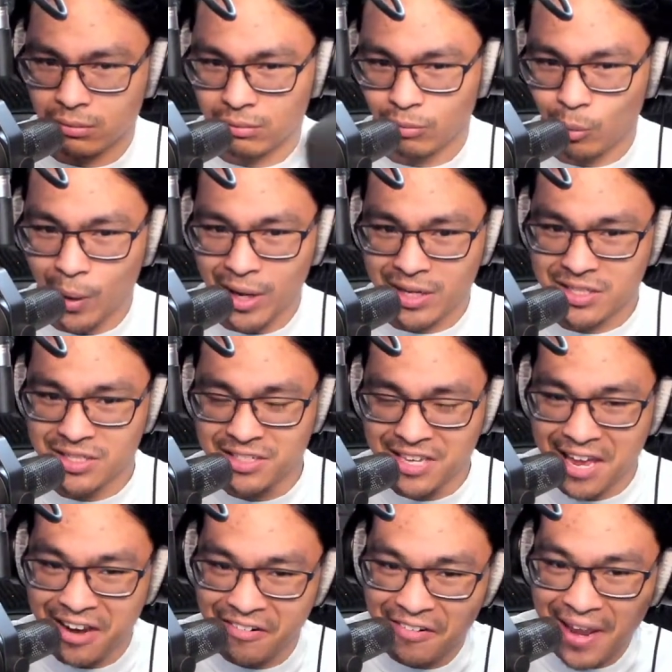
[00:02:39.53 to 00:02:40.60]
why isn't
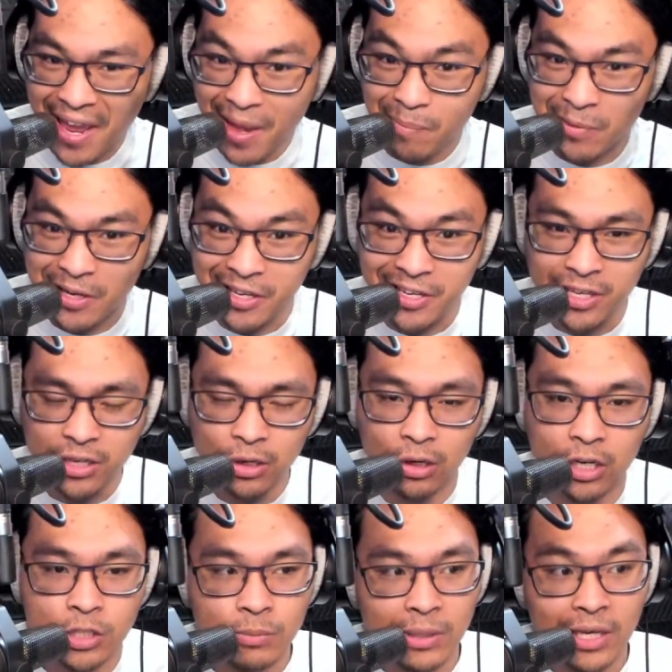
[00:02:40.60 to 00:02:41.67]
that happening here?
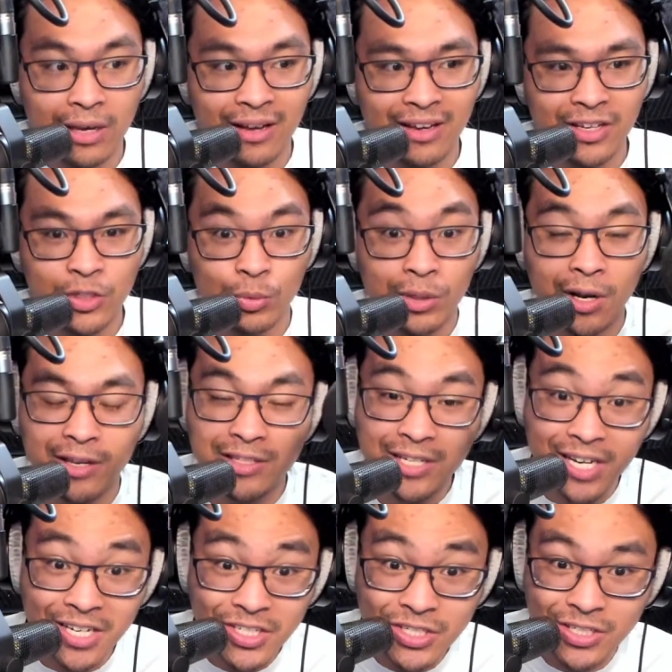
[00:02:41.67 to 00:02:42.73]
It's because we're not
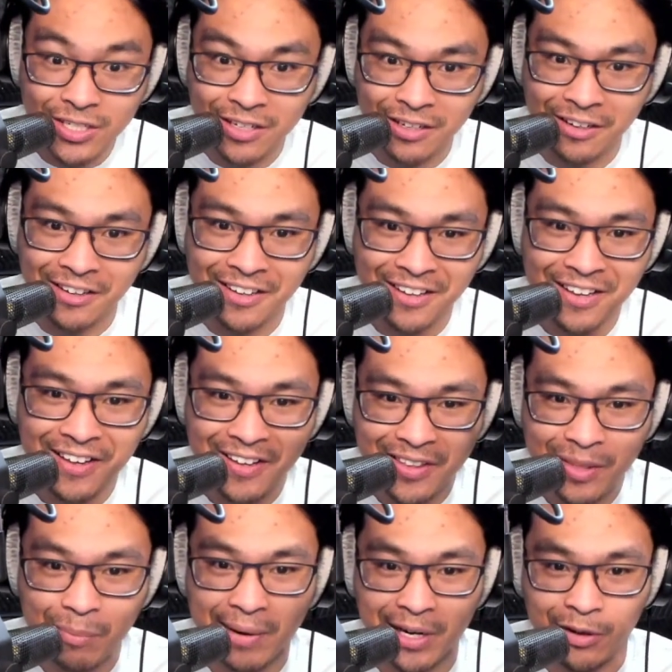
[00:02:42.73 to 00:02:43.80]
touching
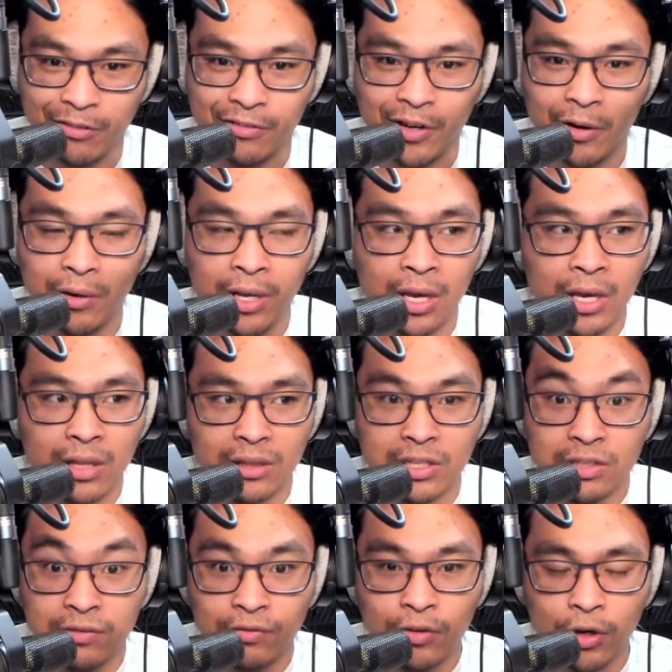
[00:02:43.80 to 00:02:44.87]
the microphone.
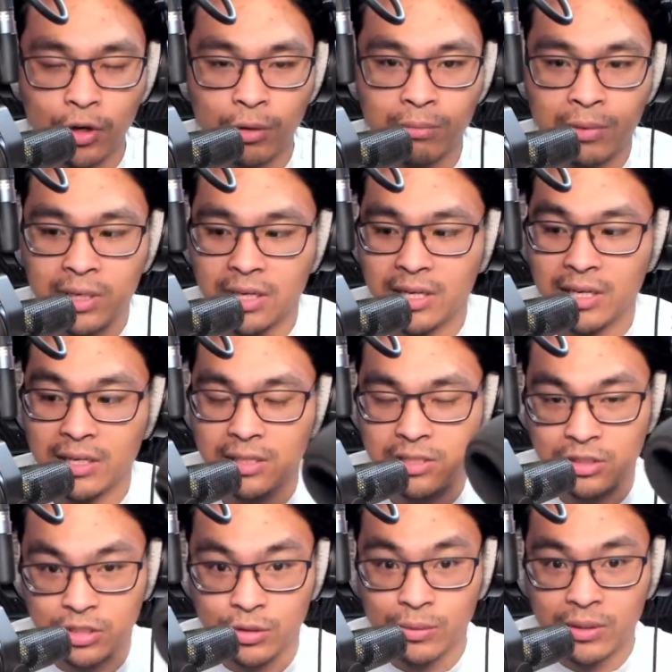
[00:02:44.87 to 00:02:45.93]
This foam is
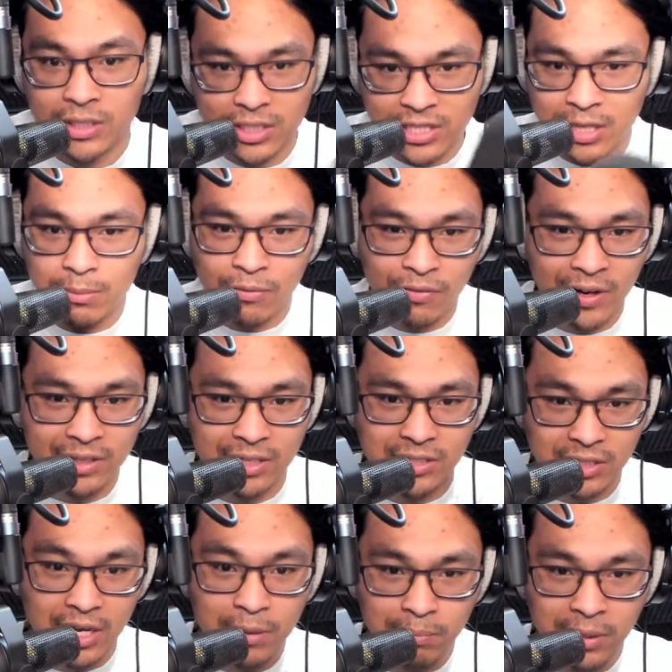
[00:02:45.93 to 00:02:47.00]
doing the same effect as
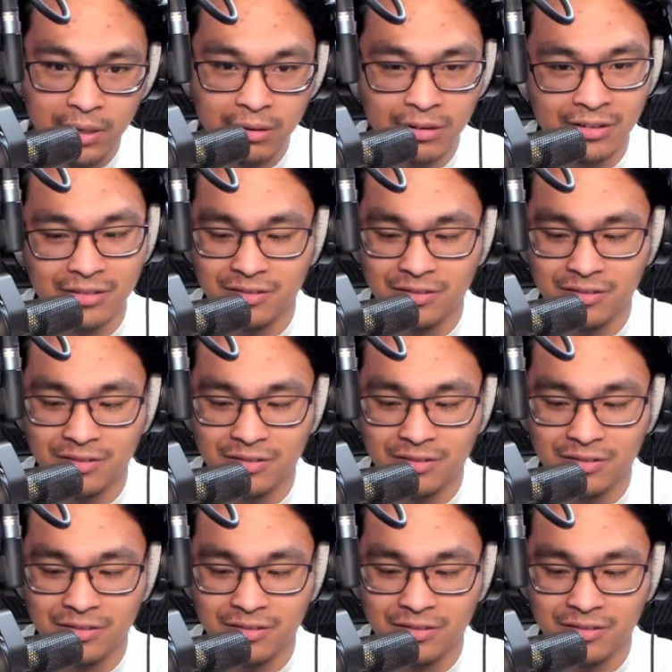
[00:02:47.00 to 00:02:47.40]
cupping